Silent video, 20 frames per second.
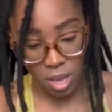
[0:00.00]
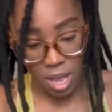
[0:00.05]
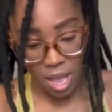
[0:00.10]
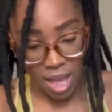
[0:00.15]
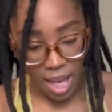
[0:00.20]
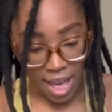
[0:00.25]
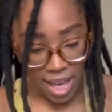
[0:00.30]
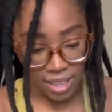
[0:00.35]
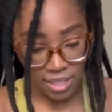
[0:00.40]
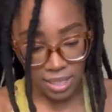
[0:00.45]

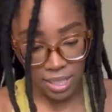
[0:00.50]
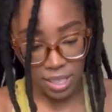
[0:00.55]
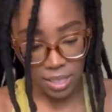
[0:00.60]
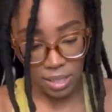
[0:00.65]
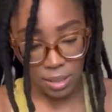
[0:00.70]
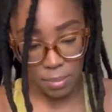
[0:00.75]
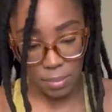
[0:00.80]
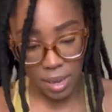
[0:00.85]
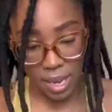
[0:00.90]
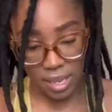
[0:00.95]
I see
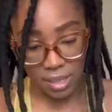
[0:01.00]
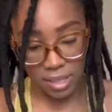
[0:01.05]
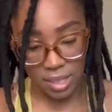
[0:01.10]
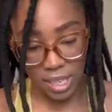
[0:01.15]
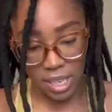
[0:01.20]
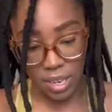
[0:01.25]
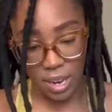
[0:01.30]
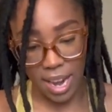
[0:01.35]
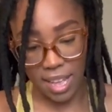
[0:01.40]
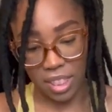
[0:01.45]
some buttons
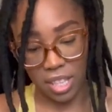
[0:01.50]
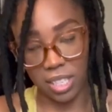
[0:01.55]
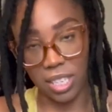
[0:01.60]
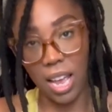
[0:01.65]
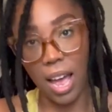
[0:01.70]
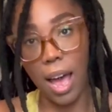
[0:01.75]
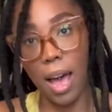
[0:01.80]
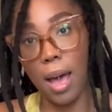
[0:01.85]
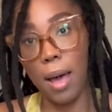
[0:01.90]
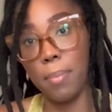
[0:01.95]
here at the
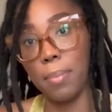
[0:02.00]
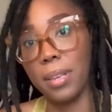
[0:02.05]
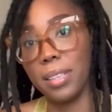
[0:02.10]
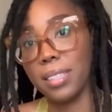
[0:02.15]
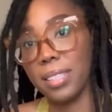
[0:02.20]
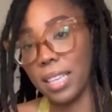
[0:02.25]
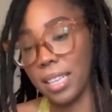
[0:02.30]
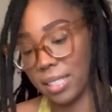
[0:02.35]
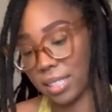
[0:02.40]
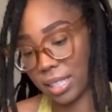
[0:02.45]
top. It
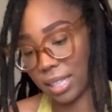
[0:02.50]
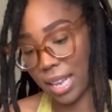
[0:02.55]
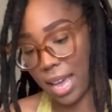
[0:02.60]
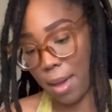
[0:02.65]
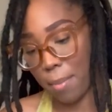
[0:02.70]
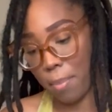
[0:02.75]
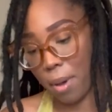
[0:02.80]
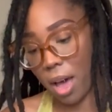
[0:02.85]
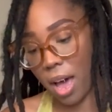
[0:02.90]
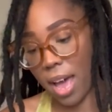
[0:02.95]
says
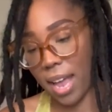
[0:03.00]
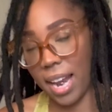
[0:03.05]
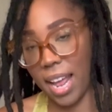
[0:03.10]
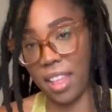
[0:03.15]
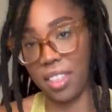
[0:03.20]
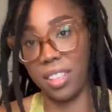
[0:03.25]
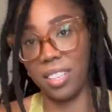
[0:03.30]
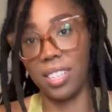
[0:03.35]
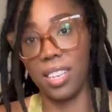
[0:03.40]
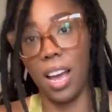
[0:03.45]
Letpot
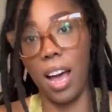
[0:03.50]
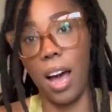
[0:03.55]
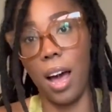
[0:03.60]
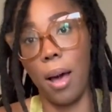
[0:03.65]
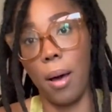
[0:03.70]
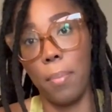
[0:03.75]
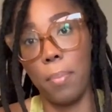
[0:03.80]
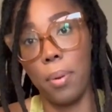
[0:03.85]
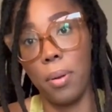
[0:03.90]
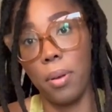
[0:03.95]
at the top.